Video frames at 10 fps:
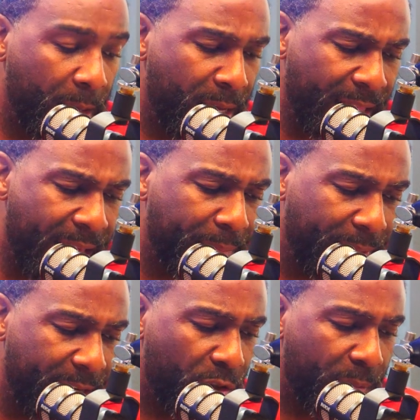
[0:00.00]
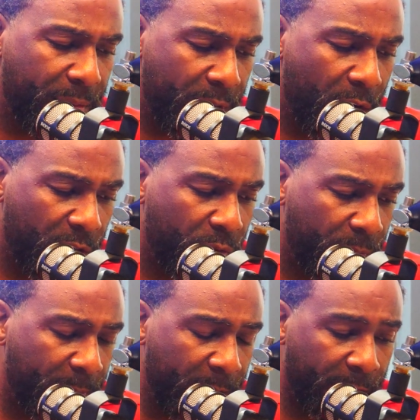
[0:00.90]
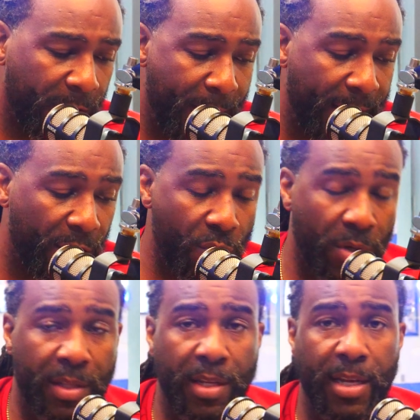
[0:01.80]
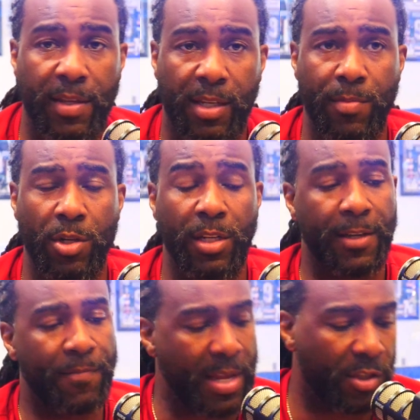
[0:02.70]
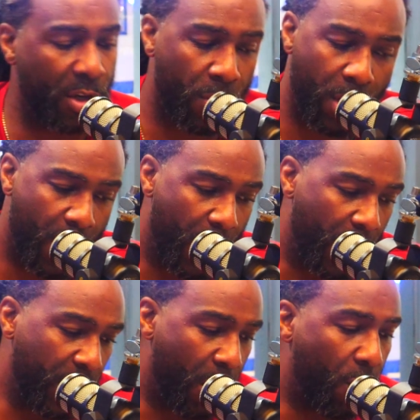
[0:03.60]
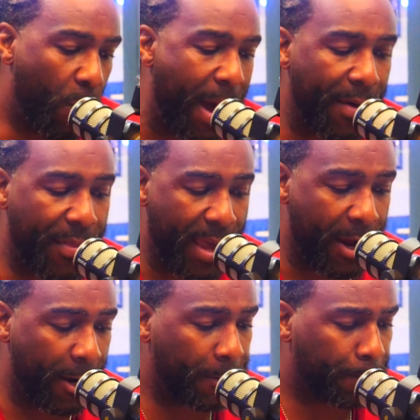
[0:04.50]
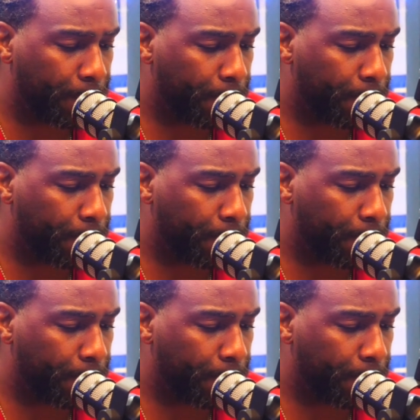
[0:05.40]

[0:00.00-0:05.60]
And a lot of players do, but, this one in particular, Micah doing in the community. And so, while there,